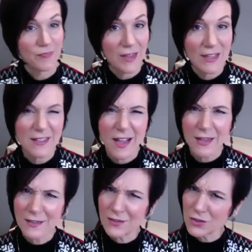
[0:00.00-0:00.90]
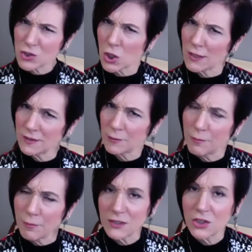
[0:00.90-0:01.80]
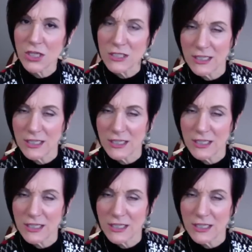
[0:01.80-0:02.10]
it's kind of tried to budge in